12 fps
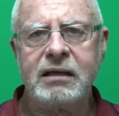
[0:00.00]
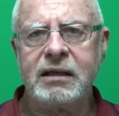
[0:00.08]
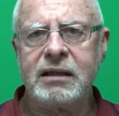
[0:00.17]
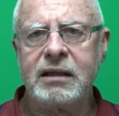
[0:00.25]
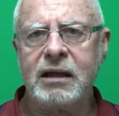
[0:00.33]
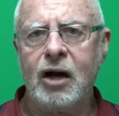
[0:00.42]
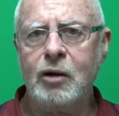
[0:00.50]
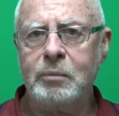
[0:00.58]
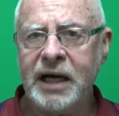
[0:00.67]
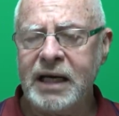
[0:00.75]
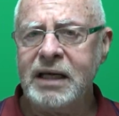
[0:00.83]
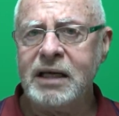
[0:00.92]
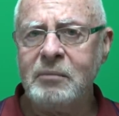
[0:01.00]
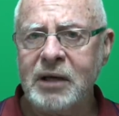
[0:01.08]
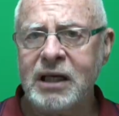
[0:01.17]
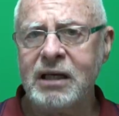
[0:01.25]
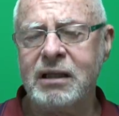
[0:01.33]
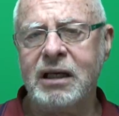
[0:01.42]
obeyed
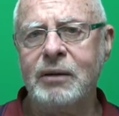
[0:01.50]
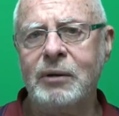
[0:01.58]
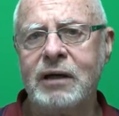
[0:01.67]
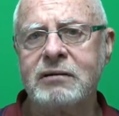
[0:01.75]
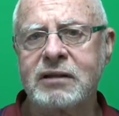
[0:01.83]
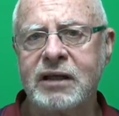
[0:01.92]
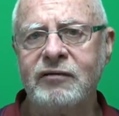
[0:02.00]
immediately when I was